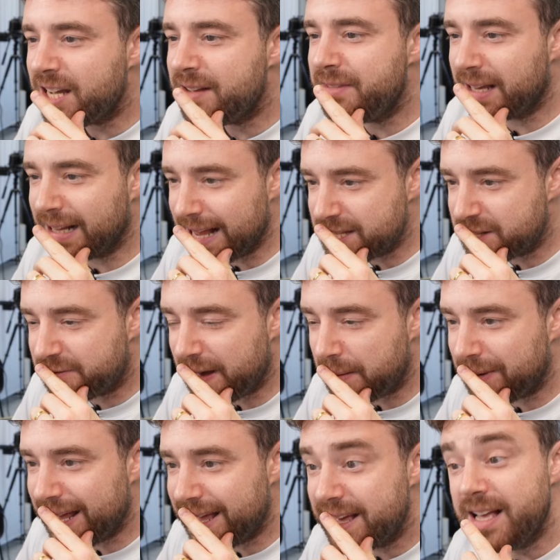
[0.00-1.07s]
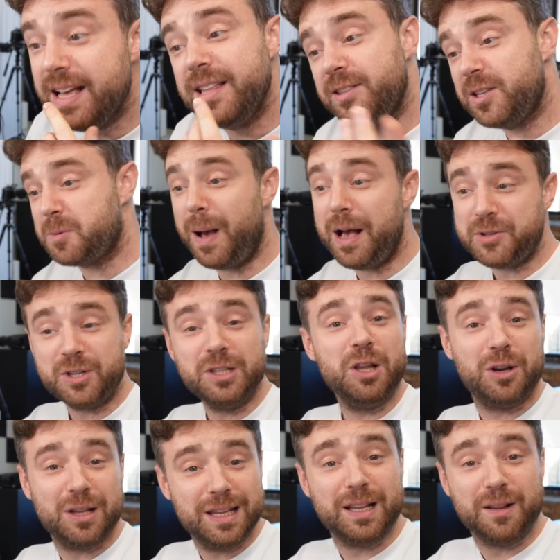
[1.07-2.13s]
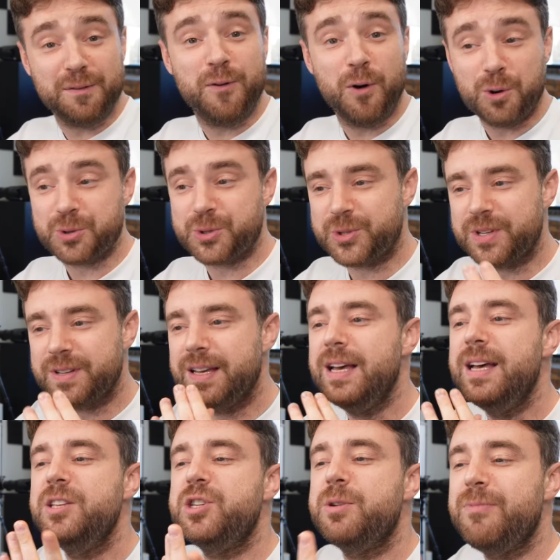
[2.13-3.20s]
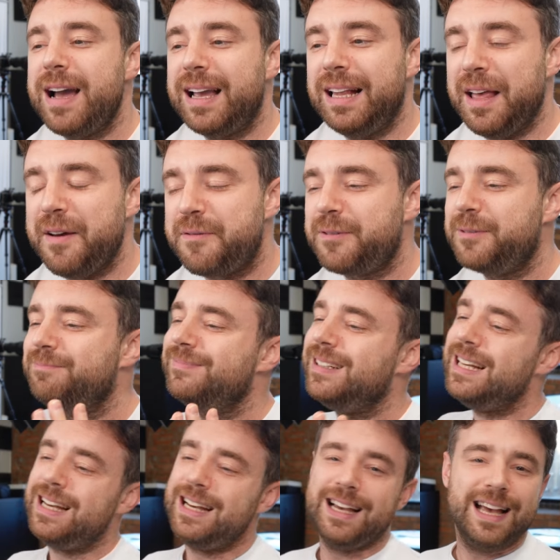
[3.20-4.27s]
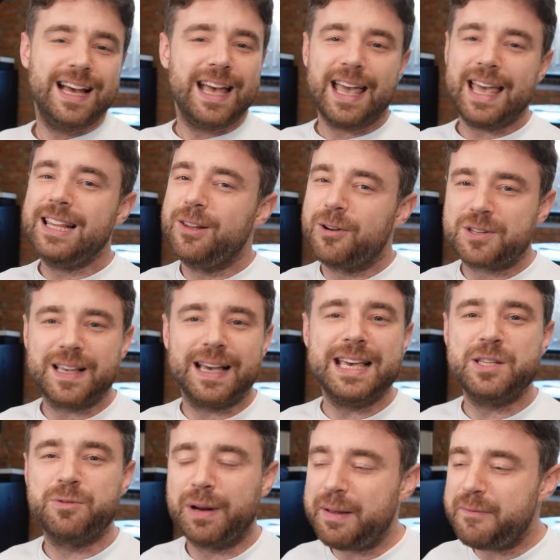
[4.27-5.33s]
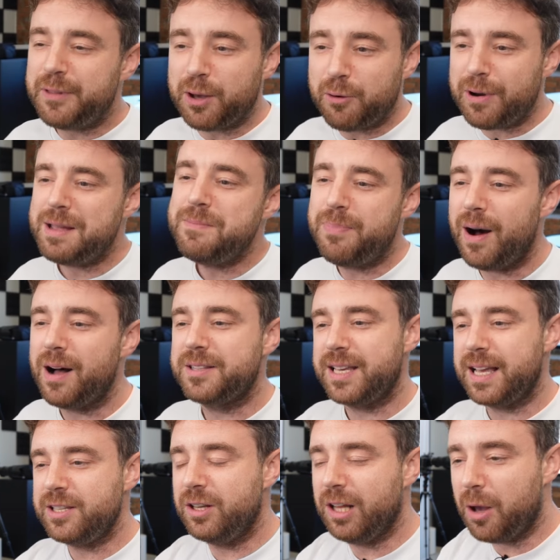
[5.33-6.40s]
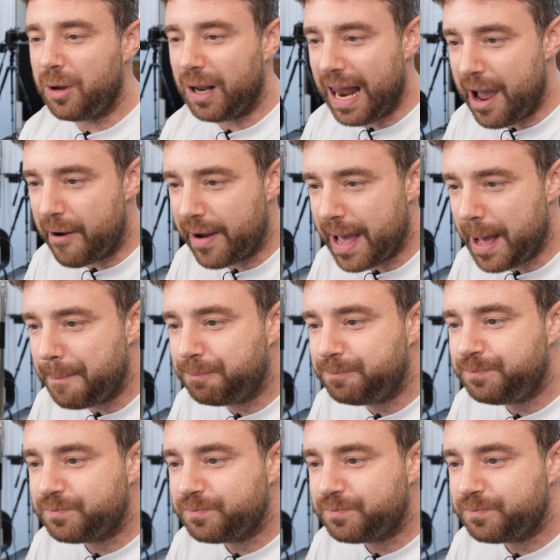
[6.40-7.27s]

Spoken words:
The Glazer family, the smiles can look a little forced. Jim Ratcliffe, he looks like he's running for the Green Party in your local area.